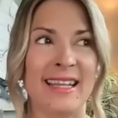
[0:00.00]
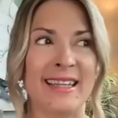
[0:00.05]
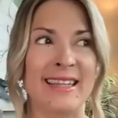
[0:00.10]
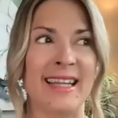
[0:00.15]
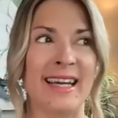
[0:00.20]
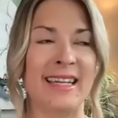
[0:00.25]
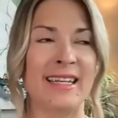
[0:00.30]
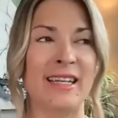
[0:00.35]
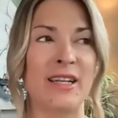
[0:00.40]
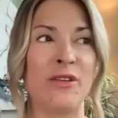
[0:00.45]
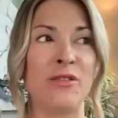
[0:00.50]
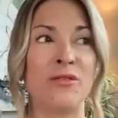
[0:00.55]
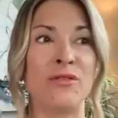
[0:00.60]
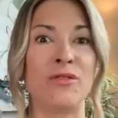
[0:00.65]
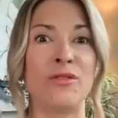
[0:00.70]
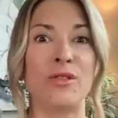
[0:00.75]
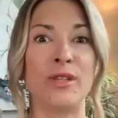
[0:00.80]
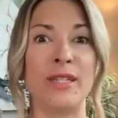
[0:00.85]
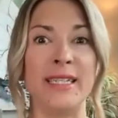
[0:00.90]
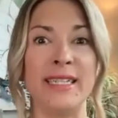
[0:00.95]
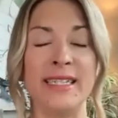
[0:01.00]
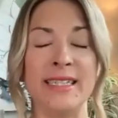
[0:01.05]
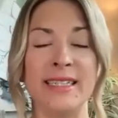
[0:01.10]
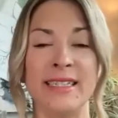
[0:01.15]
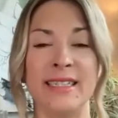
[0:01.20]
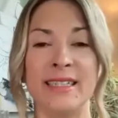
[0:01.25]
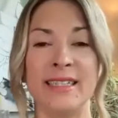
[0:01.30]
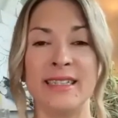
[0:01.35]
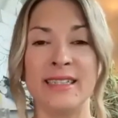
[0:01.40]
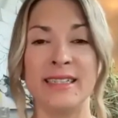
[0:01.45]
that can
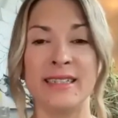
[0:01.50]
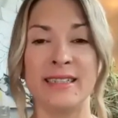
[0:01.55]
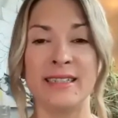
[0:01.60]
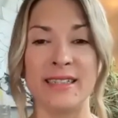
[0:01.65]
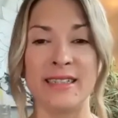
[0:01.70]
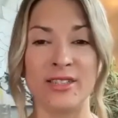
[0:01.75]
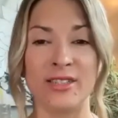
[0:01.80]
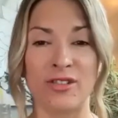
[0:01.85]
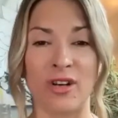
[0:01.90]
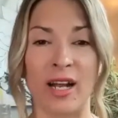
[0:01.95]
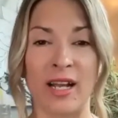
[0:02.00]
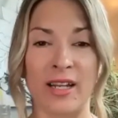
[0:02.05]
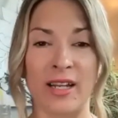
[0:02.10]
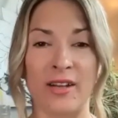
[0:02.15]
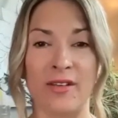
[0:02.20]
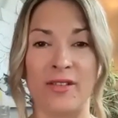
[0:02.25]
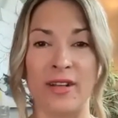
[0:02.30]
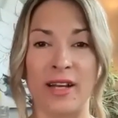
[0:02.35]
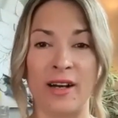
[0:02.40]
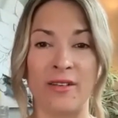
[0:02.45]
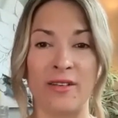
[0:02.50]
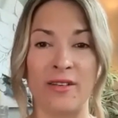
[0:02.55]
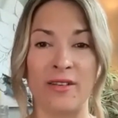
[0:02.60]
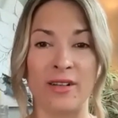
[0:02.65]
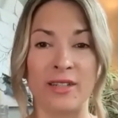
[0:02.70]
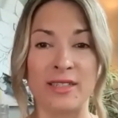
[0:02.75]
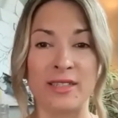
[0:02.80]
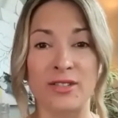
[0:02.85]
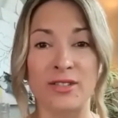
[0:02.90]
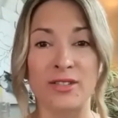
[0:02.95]
really drag you down
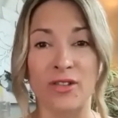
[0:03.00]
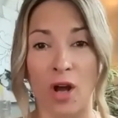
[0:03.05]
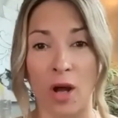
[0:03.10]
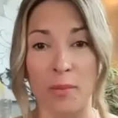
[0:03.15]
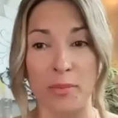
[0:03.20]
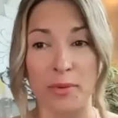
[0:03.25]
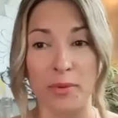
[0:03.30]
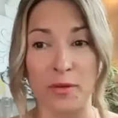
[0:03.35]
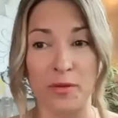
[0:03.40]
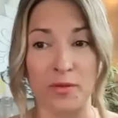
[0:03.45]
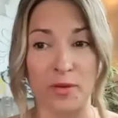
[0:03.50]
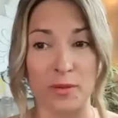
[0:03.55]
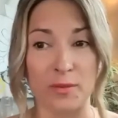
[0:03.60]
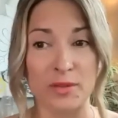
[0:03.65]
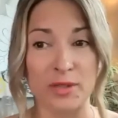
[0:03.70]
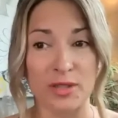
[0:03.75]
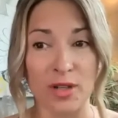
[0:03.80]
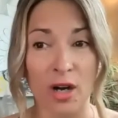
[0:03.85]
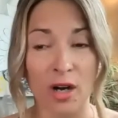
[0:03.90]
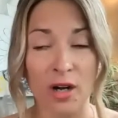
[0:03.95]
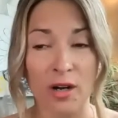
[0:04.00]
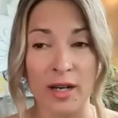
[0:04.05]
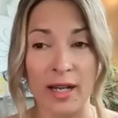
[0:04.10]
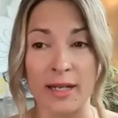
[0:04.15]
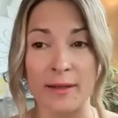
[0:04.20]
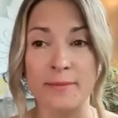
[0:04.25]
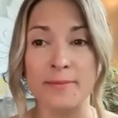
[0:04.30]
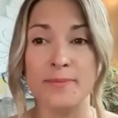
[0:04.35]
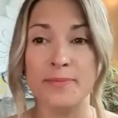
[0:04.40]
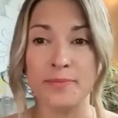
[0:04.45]
and stop you from
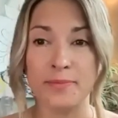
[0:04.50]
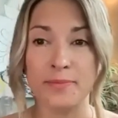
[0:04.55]
starting.